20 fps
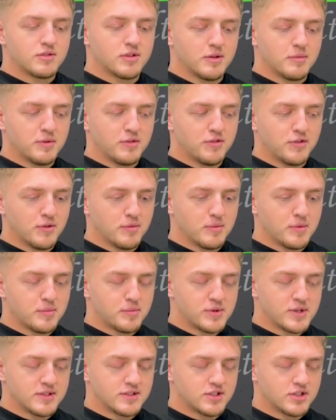So before my
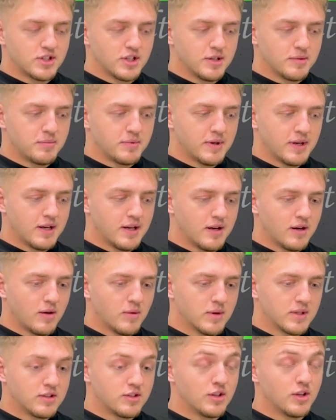apprenticeship, I
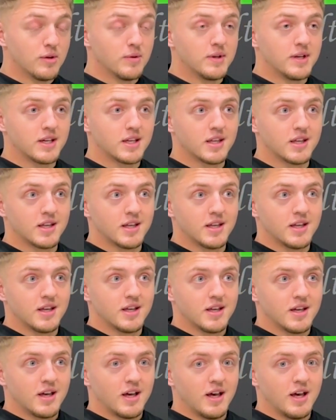went to uni.
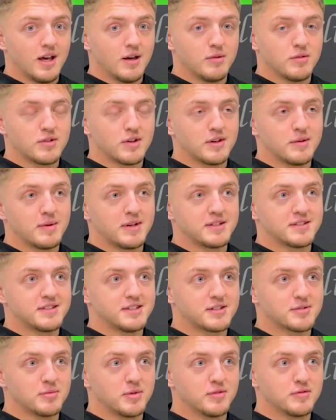It was only about
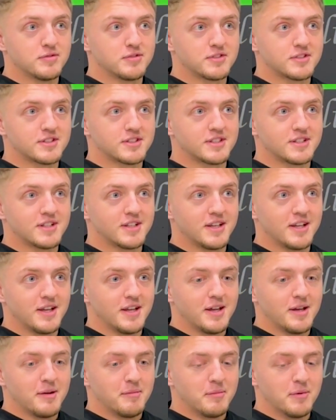6 months,
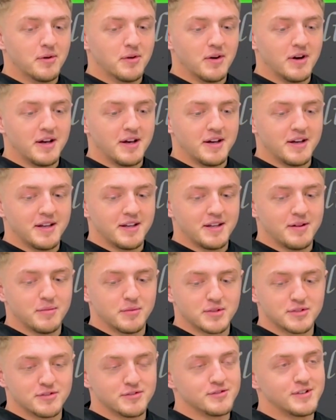but it
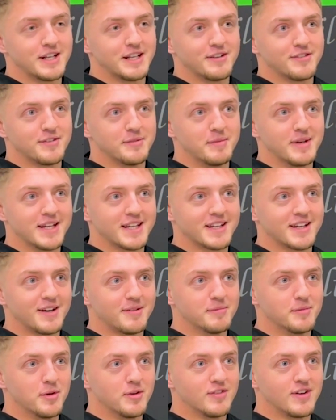wasn't really for me. I'm
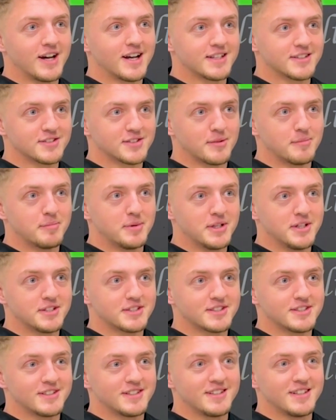more of a hands-on
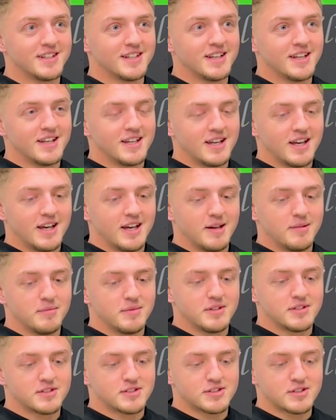person.
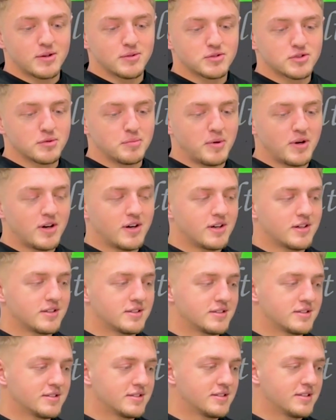The social
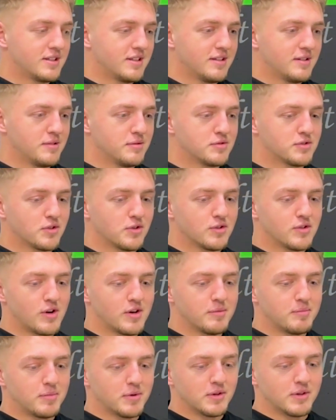part, it was
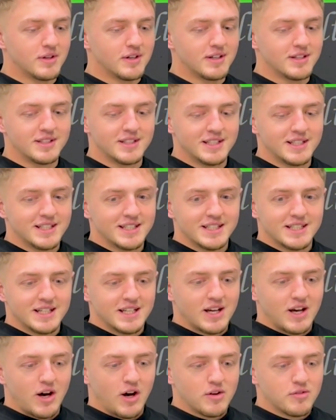alright, but
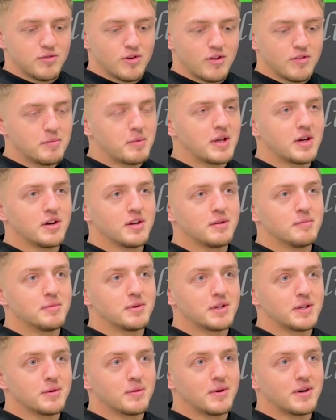I'd rather be earning
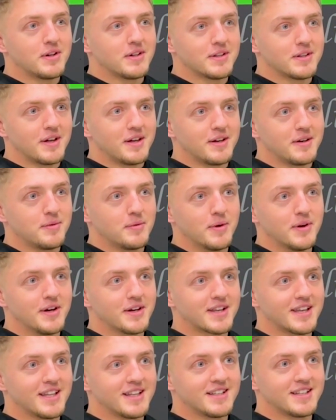money while
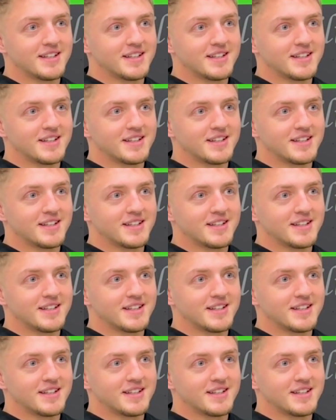working,